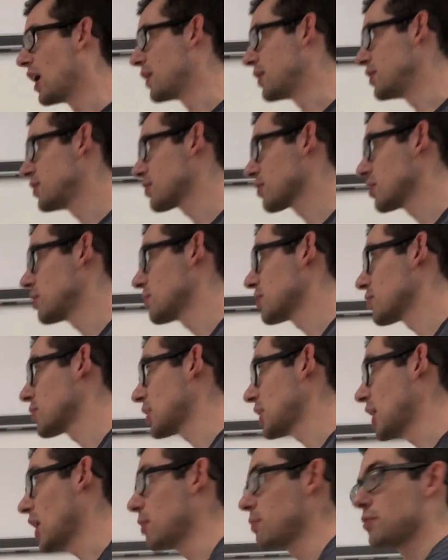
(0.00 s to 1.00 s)
These are going to be
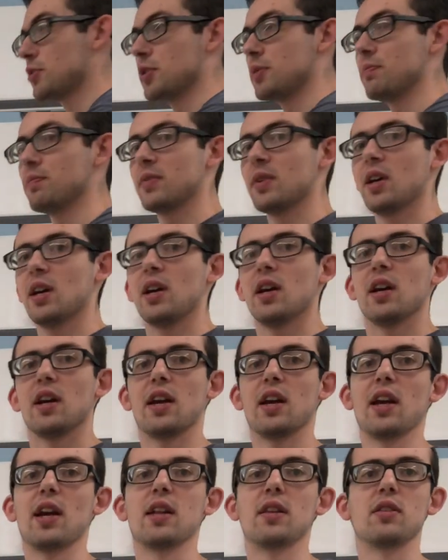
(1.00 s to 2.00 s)
really helpful.
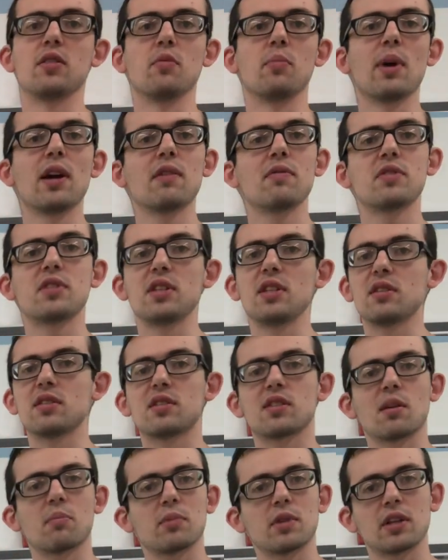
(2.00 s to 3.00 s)
And you may have seen
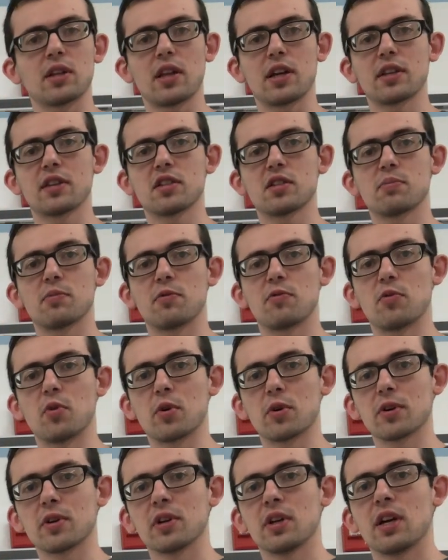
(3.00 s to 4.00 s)
something like this
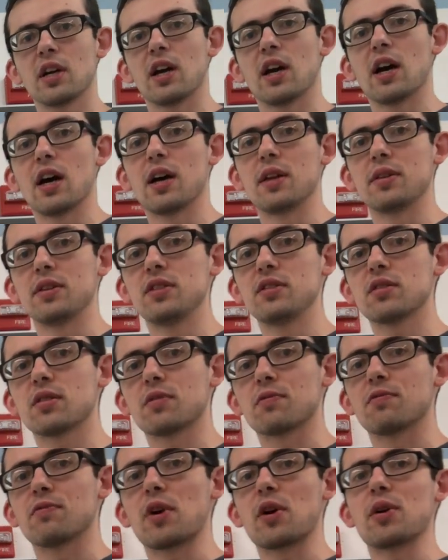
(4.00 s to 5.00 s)
before. These
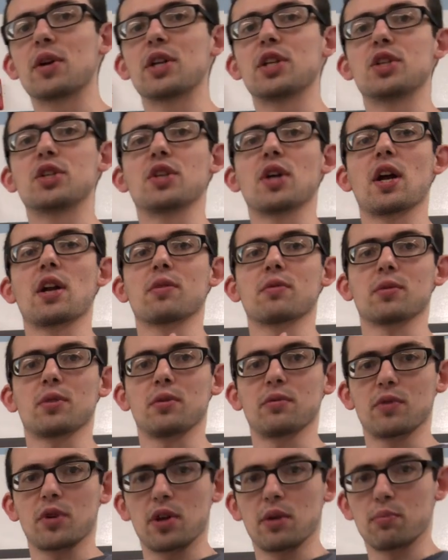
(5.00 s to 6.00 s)
are very
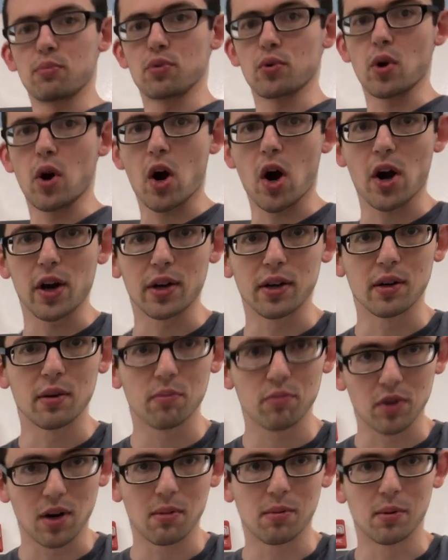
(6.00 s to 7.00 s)
general, very broad
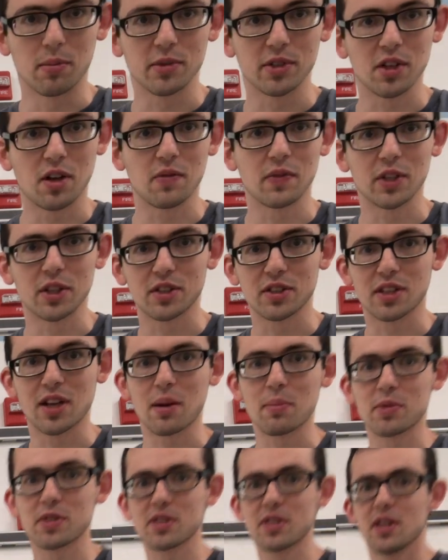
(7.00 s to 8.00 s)
problem solving
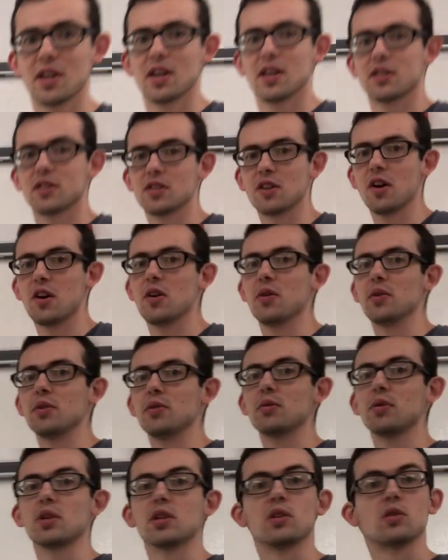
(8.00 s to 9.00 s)
steps. So
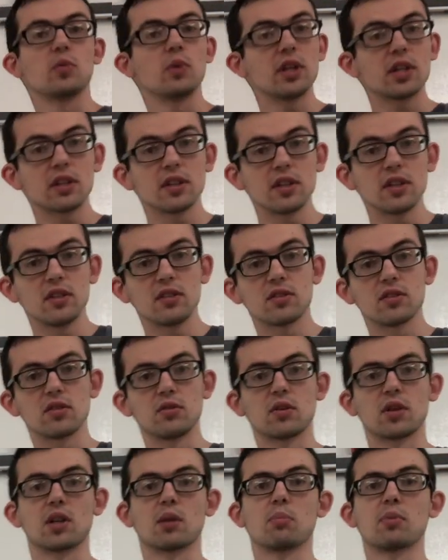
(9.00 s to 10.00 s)
you can tweak these,
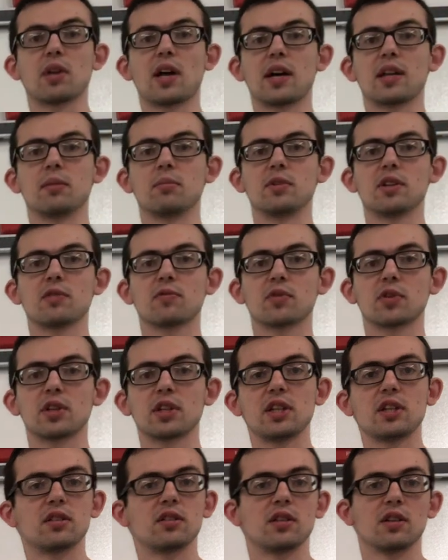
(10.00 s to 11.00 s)
you can apply them
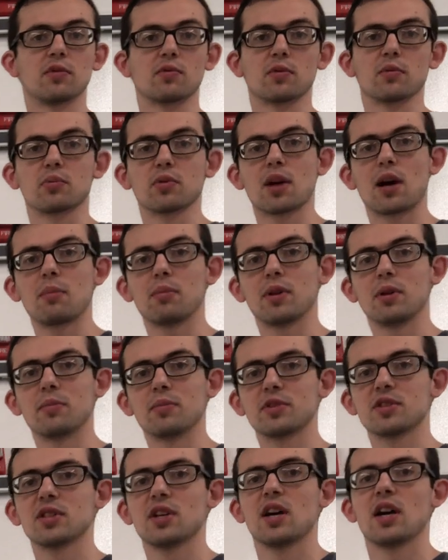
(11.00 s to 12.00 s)
differently to different
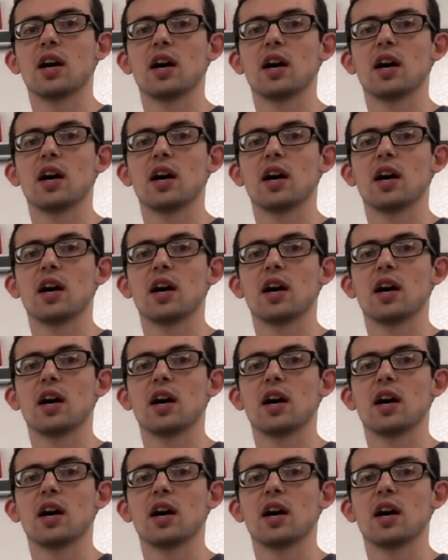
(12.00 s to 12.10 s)
problems.